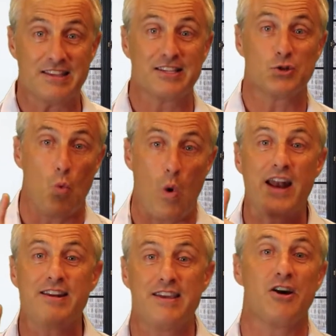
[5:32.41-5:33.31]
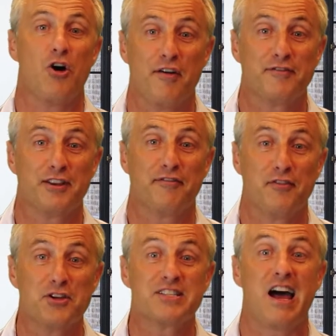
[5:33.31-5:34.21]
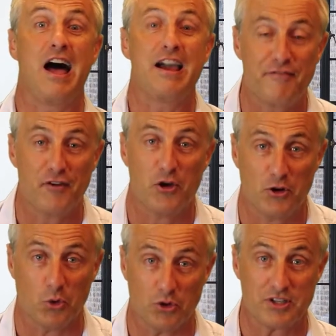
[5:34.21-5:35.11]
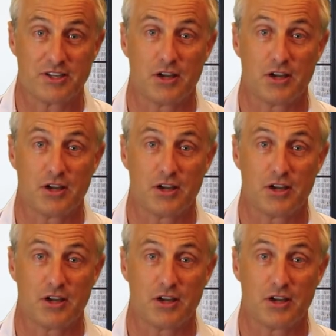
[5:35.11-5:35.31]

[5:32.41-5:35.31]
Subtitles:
This is 1 year after the first iPhone launched.